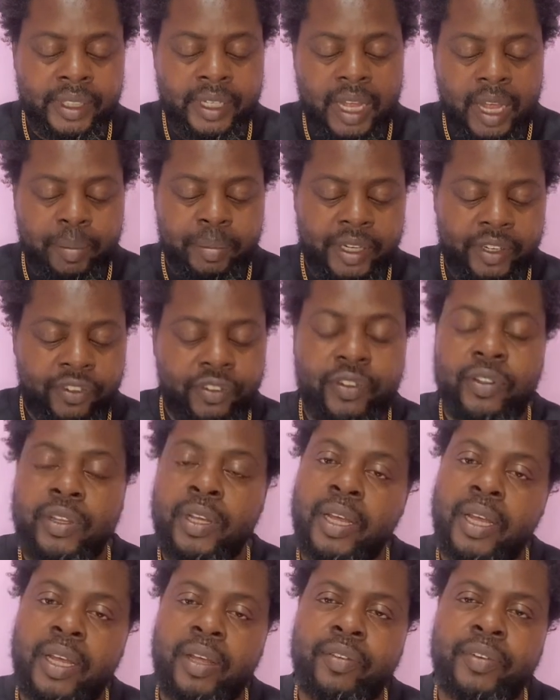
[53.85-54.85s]
I mean, if
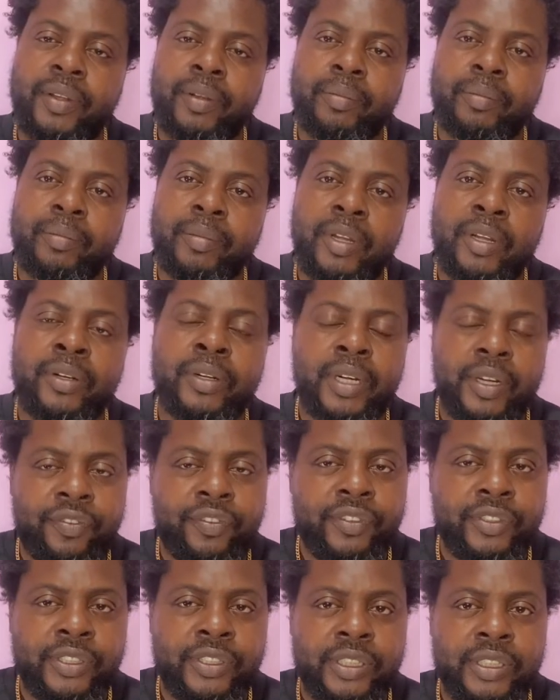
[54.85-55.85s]
you have a
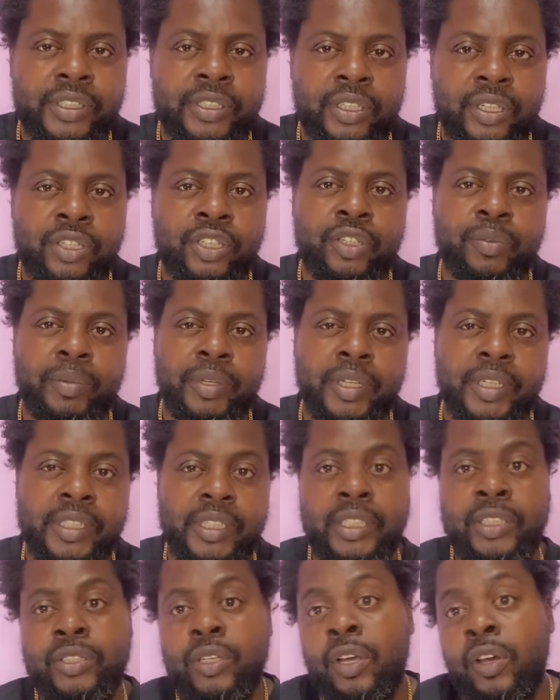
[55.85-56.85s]
refugee document,
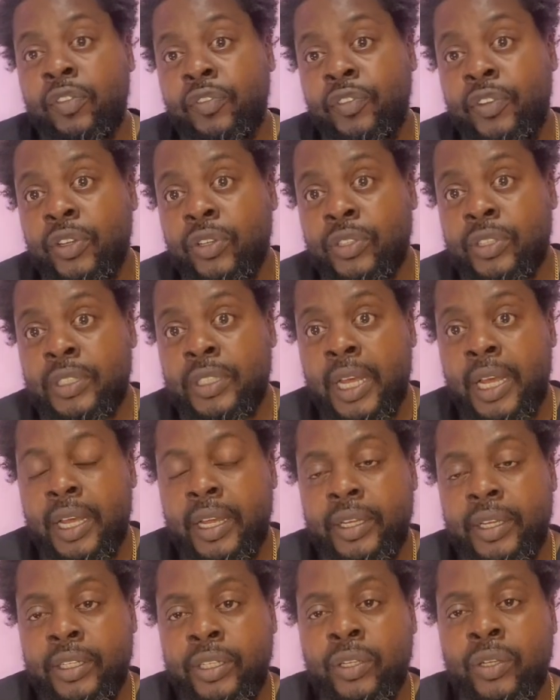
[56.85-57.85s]
it's obvious that
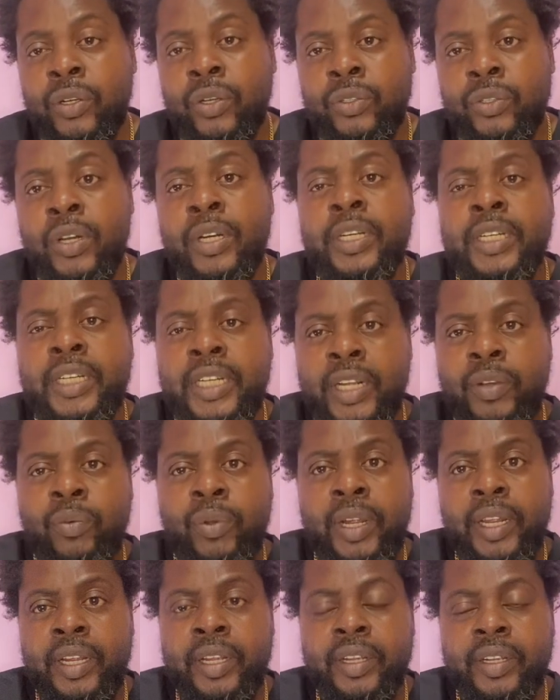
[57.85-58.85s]
you're running
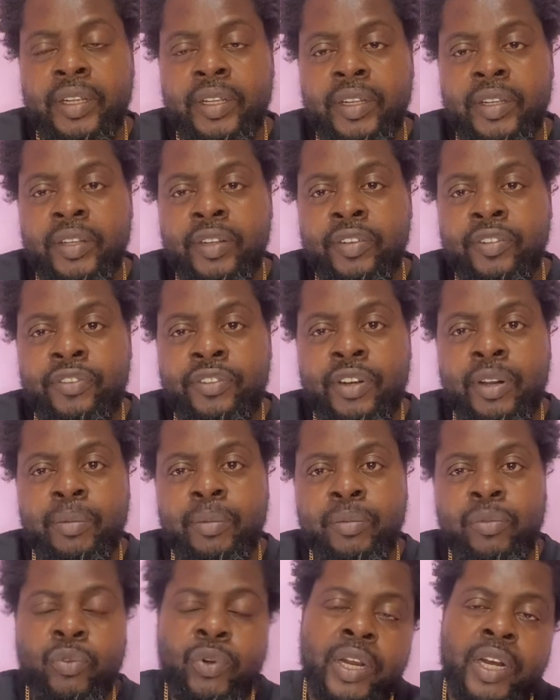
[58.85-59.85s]
away
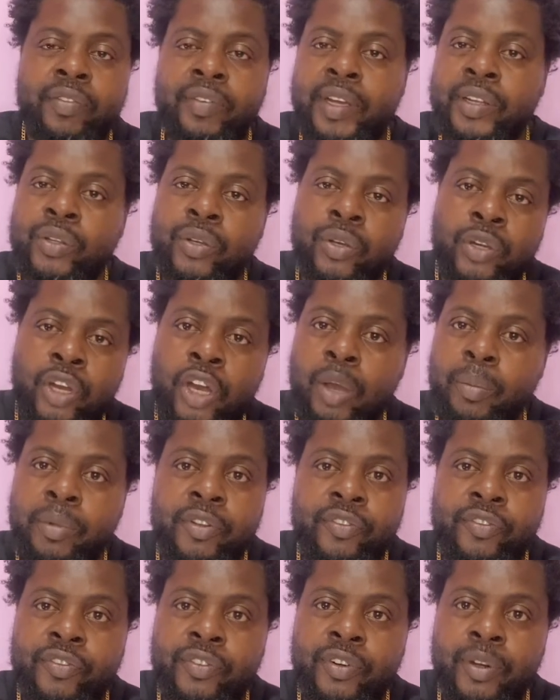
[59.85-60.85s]
from wherever you're
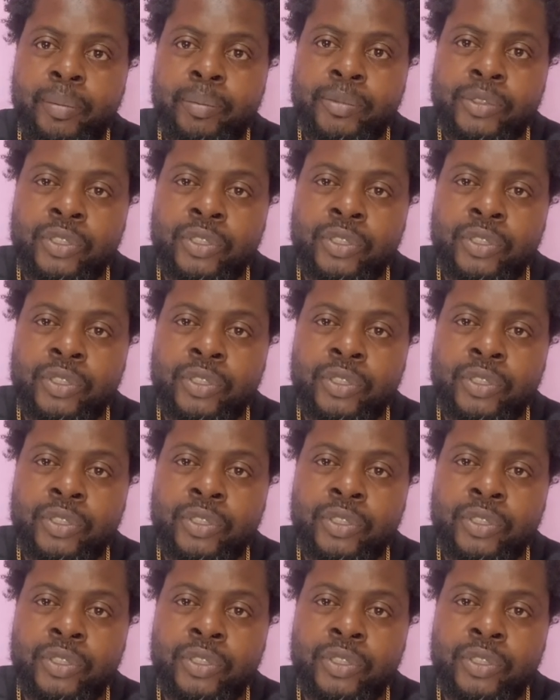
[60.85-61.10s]
coming from.